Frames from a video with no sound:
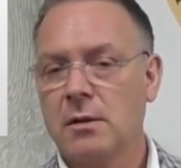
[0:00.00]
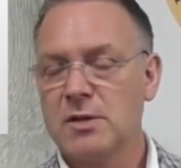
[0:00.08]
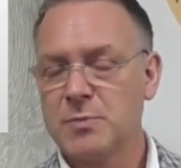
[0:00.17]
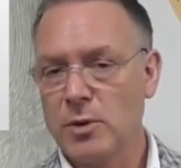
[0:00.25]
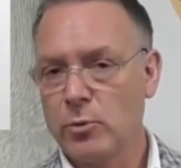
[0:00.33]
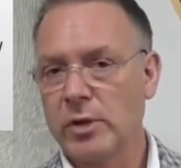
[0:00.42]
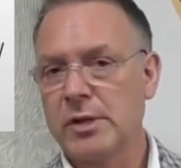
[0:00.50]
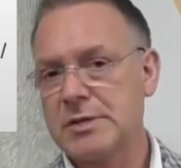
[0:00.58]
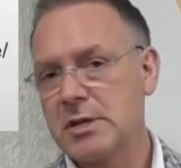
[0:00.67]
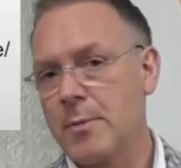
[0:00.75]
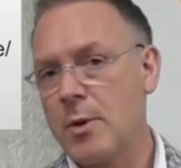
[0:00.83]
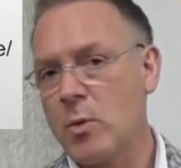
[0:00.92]
Let's be
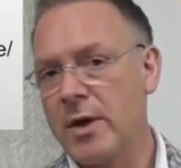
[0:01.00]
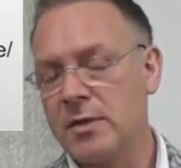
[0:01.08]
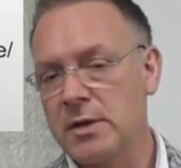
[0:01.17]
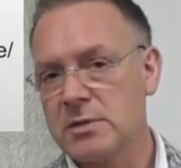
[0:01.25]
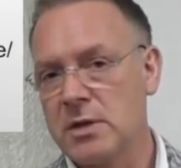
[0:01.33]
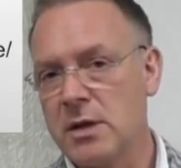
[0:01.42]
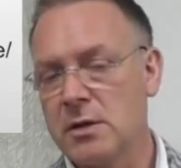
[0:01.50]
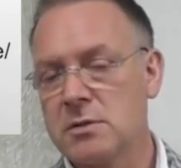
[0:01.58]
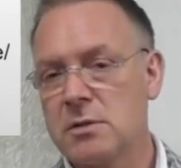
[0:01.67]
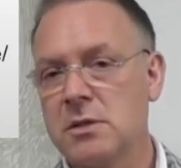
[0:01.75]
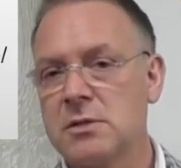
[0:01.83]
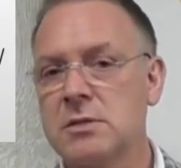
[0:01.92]
realistic about what this is.